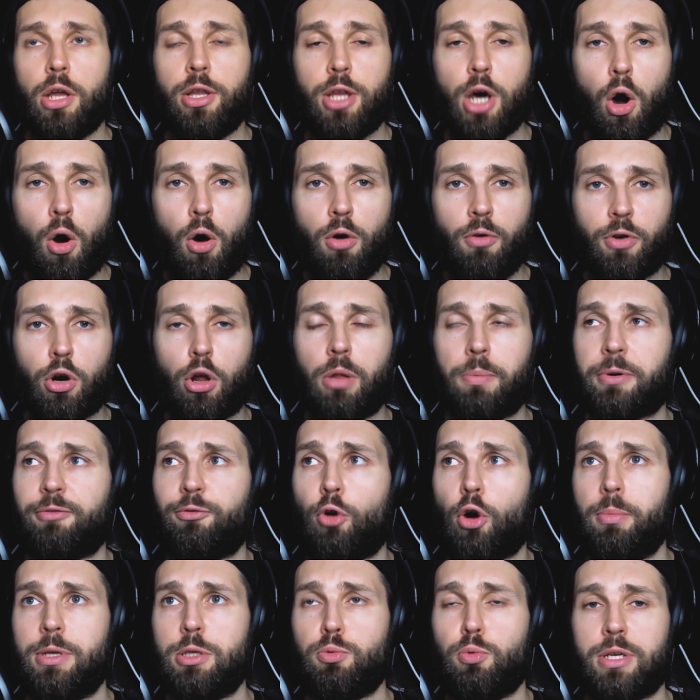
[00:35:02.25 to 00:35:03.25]
The overall
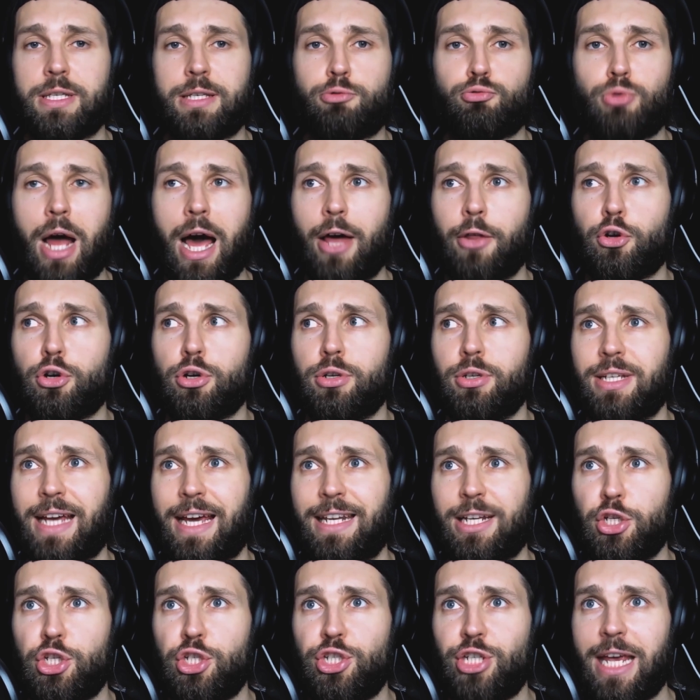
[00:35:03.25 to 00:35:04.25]
performance was rather
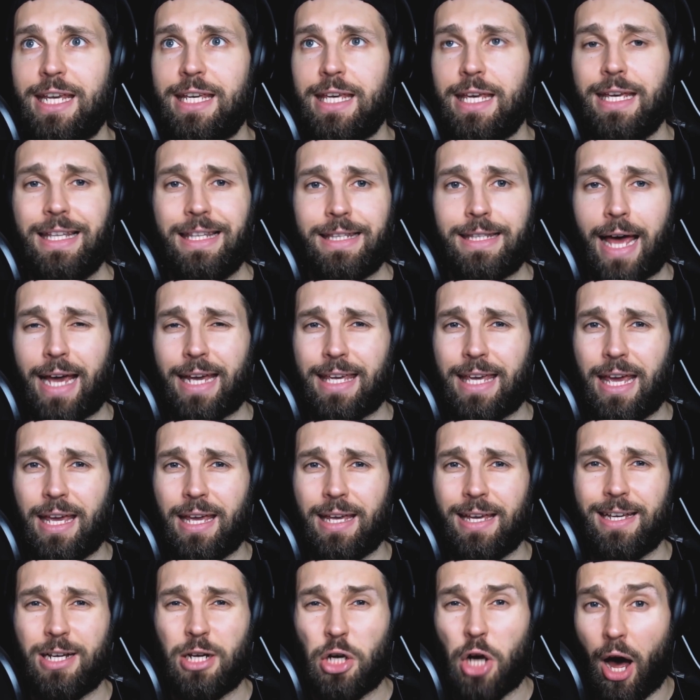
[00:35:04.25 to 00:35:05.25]
kind of shaky,
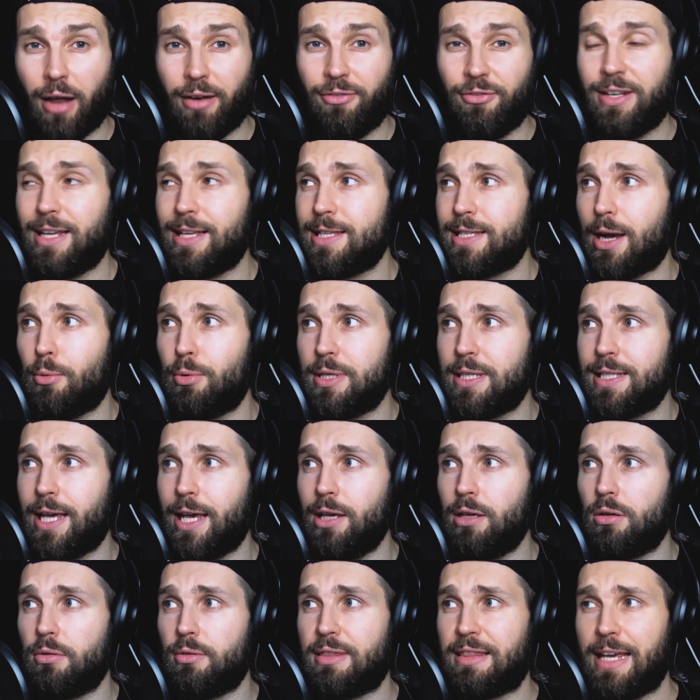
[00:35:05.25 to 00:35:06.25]
lacking confidence, I would
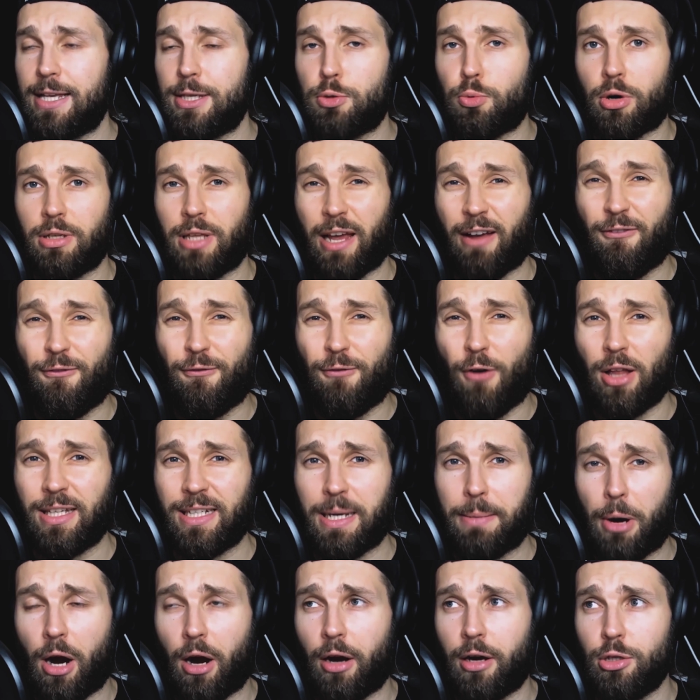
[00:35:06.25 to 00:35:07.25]
say. You know, things were like
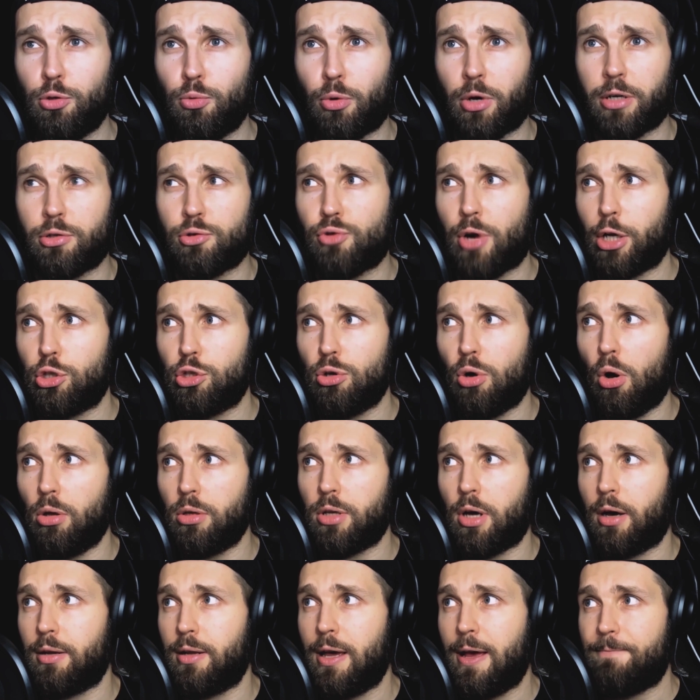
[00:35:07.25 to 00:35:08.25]
falling apart. You were trying to
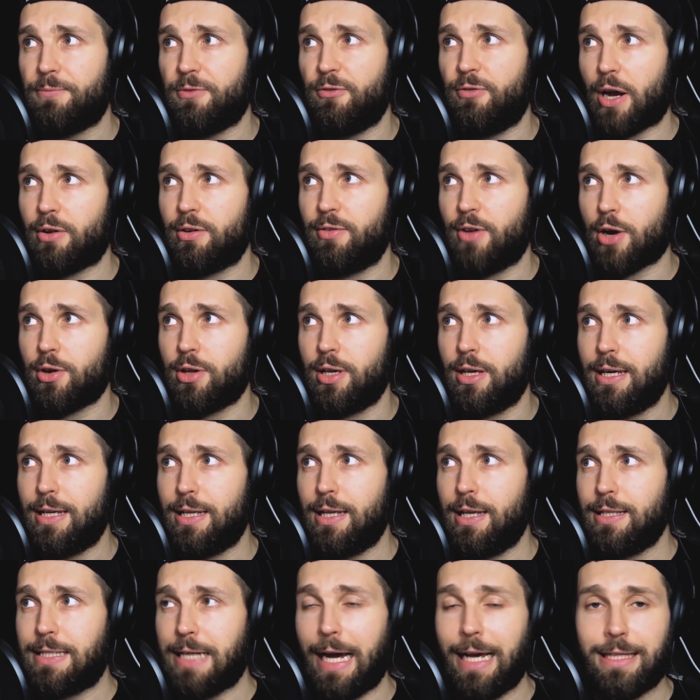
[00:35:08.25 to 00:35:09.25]
hold on very, very
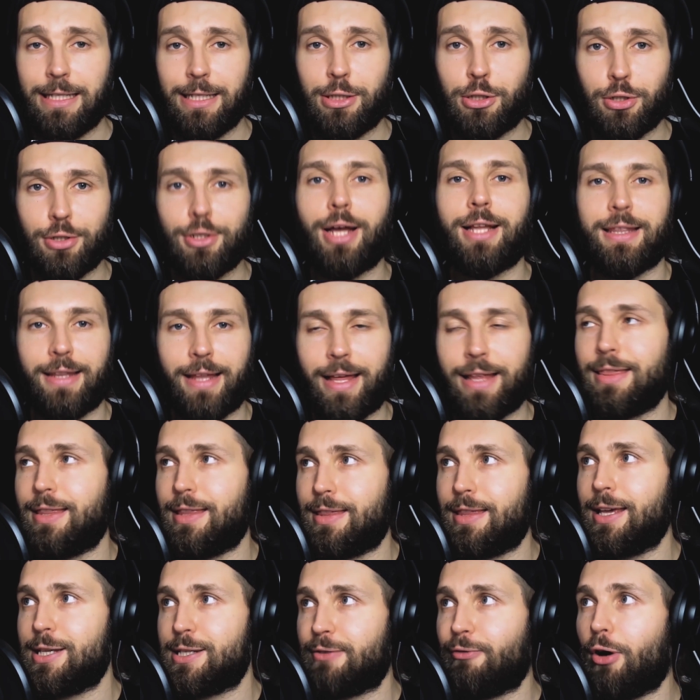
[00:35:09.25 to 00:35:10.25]
tightly to not let
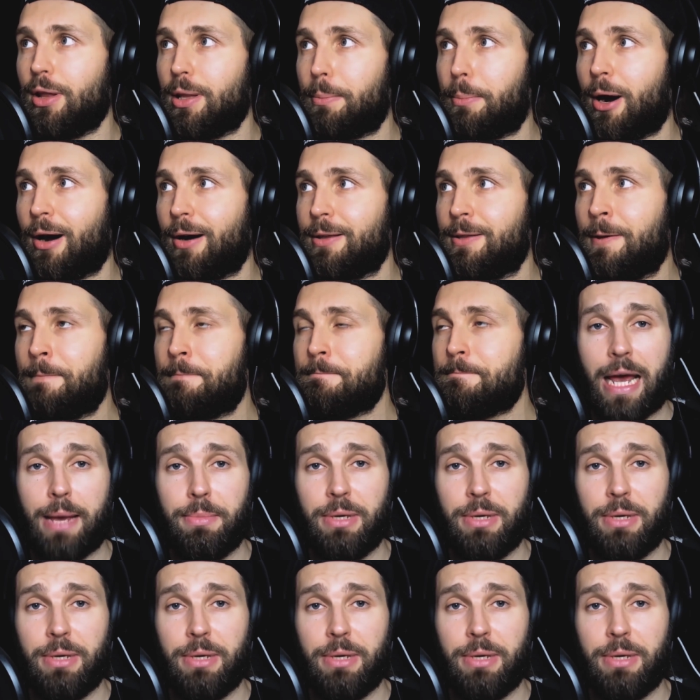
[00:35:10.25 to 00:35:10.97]
the things fall apart.